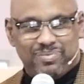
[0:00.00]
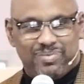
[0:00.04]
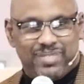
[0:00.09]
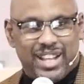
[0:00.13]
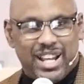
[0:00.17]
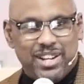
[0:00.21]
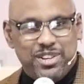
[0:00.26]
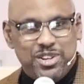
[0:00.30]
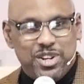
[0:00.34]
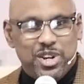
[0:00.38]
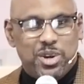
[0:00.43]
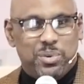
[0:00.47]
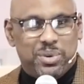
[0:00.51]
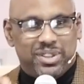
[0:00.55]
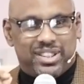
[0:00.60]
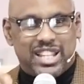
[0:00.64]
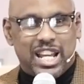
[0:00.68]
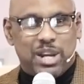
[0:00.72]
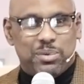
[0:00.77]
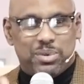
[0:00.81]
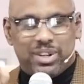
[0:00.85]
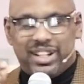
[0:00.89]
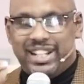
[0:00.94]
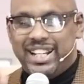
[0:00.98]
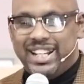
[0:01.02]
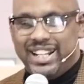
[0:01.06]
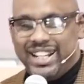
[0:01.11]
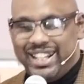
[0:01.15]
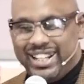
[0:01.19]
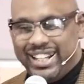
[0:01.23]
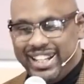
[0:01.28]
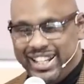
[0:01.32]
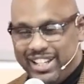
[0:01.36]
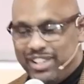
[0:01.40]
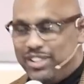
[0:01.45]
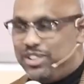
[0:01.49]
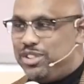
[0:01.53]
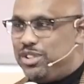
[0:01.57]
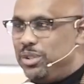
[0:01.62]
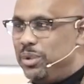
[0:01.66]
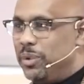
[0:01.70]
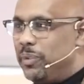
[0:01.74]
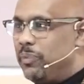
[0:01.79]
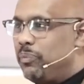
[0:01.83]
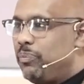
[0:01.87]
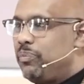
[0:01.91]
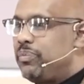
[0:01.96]
They knew what they were getting
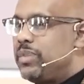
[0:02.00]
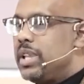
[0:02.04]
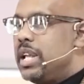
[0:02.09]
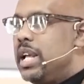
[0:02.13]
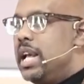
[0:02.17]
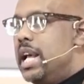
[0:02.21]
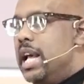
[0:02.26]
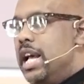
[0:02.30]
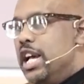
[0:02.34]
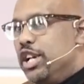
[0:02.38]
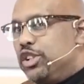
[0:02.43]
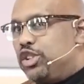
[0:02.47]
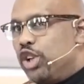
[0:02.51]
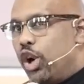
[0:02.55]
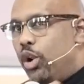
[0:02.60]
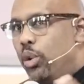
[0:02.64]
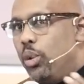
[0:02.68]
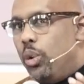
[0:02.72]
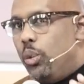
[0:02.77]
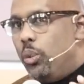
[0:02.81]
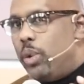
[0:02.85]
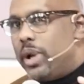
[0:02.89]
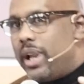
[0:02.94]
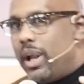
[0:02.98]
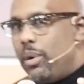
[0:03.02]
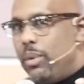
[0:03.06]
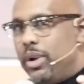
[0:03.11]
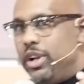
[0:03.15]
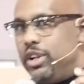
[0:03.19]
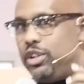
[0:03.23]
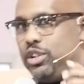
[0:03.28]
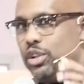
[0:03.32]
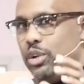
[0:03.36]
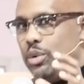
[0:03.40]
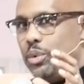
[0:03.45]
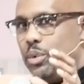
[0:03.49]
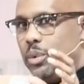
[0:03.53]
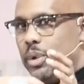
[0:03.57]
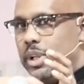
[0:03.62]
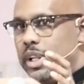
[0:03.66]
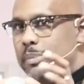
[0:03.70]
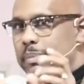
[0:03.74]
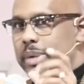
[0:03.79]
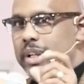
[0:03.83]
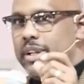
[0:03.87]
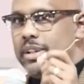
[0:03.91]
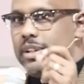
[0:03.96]
into. So what I want to do,
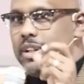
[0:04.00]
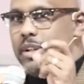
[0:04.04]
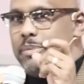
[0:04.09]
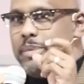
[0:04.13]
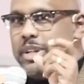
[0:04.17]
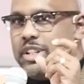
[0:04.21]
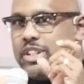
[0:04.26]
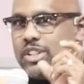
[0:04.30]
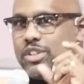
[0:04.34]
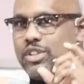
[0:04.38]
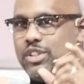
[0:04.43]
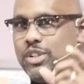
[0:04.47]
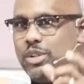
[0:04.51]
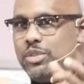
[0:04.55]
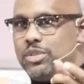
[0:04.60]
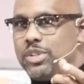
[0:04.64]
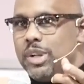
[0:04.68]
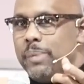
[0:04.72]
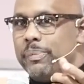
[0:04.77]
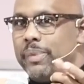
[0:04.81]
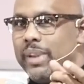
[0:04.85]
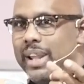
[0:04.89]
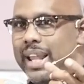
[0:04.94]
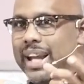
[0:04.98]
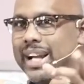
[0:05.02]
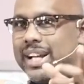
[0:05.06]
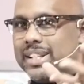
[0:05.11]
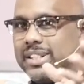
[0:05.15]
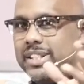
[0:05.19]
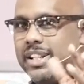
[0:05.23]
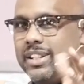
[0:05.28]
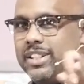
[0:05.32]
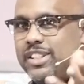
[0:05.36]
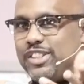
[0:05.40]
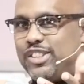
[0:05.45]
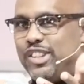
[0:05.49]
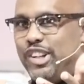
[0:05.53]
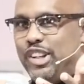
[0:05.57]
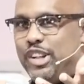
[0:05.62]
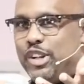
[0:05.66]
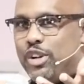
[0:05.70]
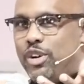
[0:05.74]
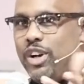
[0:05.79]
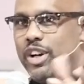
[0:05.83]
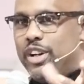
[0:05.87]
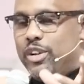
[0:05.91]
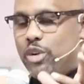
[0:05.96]
let me just do something. Like I said, this is a
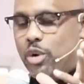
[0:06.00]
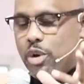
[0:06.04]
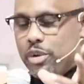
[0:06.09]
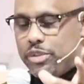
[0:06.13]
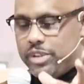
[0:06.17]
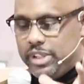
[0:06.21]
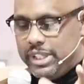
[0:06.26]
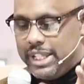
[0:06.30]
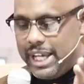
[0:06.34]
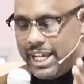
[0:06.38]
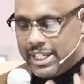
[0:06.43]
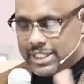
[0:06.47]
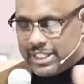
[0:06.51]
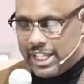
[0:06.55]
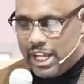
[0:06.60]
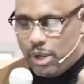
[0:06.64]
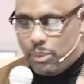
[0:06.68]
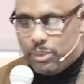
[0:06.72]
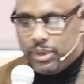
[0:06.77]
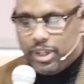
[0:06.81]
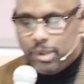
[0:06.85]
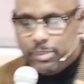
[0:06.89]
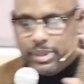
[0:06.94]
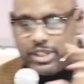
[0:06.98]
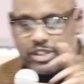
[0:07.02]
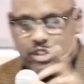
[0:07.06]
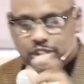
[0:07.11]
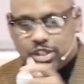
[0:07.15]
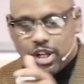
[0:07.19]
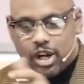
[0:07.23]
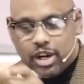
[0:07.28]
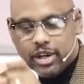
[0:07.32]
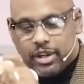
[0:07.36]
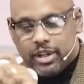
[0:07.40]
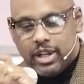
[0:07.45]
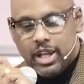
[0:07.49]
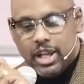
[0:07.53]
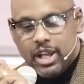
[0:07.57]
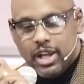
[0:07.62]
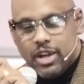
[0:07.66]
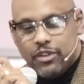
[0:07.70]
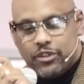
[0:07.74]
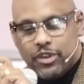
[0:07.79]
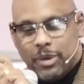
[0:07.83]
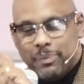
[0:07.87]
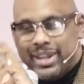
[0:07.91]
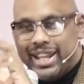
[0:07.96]
little unorthodox. Let me start
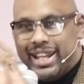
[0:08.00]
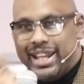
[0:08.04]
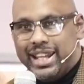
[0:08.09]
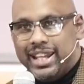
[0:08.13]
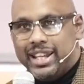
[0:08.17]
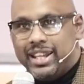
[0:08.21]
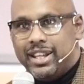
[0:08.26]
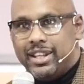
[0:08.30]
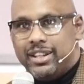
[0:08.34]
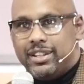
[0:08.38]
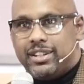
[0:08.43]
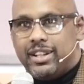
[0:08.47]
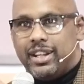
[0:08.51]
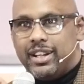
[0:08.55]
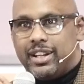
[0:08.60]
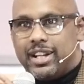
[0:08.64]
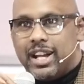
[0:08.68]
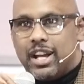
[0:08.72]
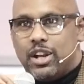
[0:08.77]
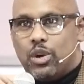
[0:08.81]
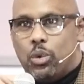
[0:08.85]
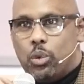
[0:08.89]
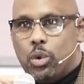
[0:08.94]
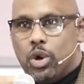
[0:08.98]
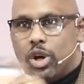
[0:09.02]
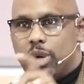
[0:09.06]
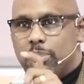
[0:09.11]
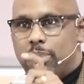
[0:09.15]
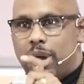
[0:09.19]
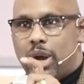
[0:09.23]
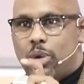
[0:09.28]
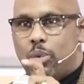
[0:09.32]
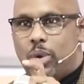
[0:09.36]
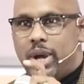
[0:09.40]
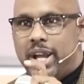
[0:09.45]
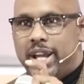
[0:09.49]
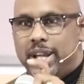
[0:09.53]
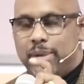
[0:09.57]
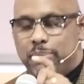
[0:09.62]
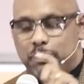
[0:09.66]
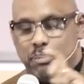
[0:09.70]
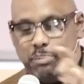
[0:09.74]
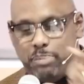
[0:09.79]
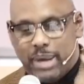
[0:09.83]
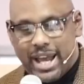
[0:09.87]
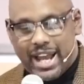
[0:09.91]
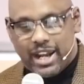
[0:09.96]
from the end and kind of work my way
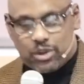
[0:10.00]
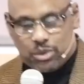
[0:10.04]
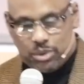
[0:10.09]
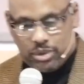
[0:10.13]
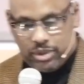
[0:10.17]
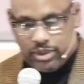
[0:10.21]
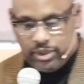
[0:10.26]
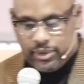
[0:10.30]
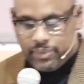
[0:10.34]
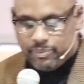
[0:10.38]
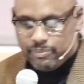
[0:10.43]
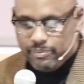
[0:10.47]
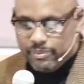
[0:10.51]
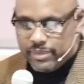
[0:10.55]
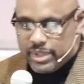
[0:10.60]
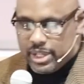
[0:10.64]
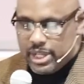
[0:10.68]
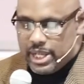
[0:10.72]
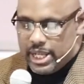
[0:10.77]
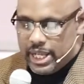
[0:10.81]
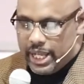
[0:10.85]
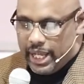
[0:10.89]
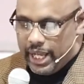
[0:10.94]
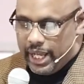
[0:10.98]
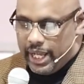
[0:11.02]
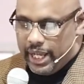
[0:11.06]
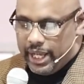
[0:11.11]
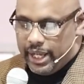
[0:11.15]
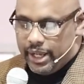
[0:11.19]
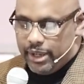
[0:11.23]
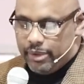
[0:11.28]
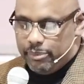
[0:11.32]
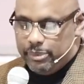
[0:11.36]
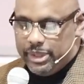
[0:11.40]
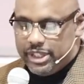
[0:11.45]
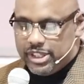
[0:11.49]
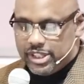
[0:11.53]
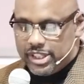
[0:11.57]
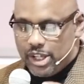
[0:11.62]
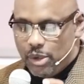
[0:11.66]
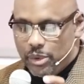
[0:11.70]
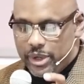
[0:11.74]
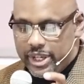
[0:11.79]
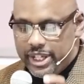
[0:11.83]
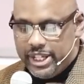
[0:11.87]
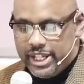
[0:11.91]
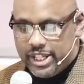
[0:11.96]
backward because I
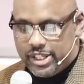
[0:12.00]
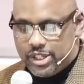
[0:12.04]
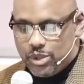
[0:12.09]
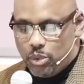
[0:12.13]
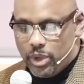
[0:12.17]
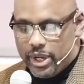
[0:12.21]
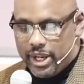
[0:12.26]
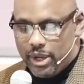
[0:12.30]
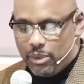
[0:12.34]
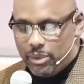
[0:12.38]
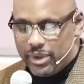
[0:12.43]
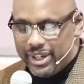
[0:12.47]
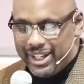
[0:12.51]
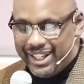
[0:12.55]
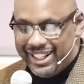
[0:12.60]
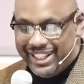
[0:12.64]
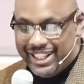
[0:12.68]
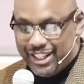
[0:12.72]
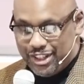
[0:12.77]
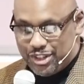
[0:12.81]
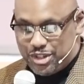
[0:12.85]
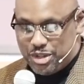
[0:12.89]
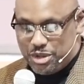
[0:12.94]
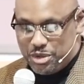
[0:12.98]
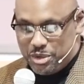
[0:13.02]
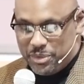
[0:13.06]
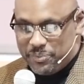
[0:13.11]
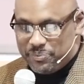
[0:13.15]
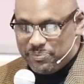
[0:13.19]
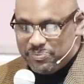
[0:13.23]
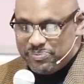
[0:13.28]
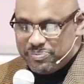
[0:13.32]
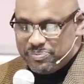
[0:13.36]
want to get to what I want to get to.